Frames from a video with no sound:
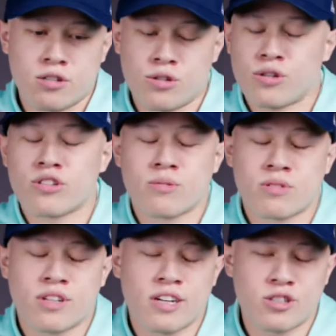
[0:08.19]
Due to some
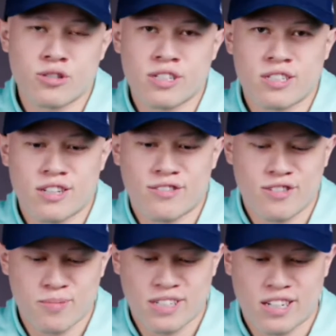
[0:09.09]
scheduling stuff,
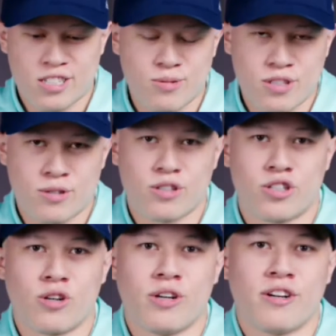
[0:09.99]
and because we do the
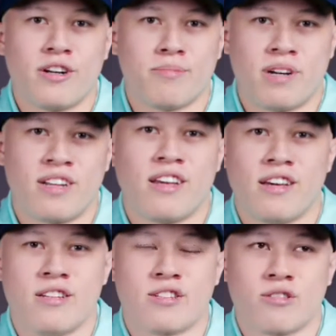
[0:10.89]
show here on
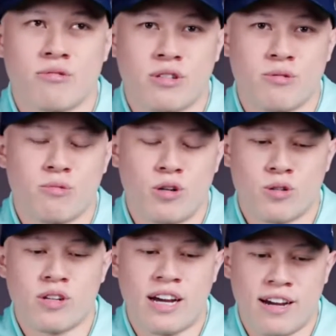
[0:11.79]
Mondays, we
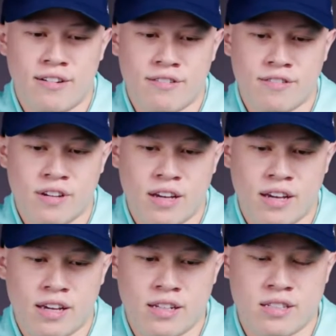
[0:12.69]
won't have
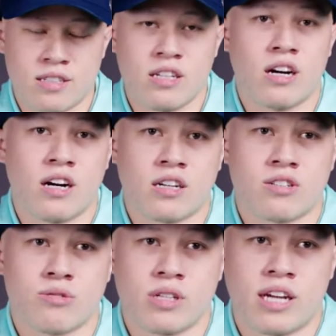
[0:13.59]
a
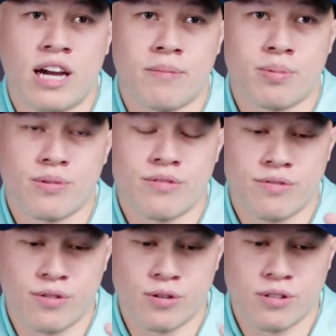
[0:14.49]
Seahawks recap
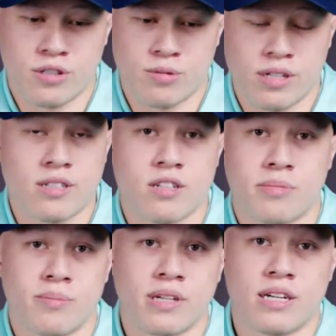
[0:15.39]
for this week,
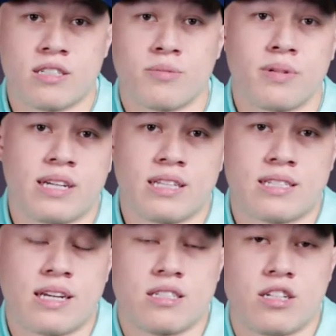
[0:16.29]
simply because they're playing the
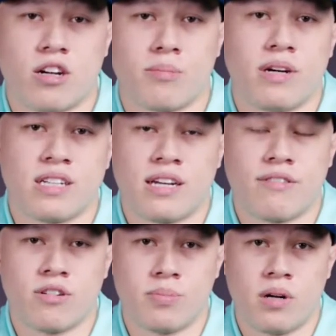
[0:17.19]
Saints here on Monday Night
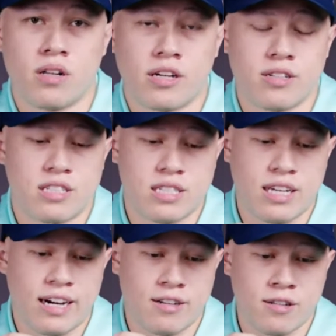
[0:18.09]
Football here in
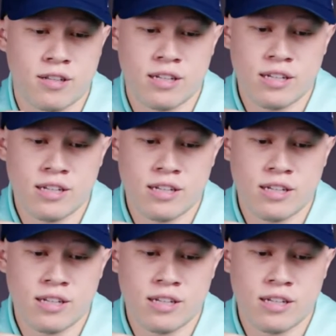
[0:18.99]
Seattle.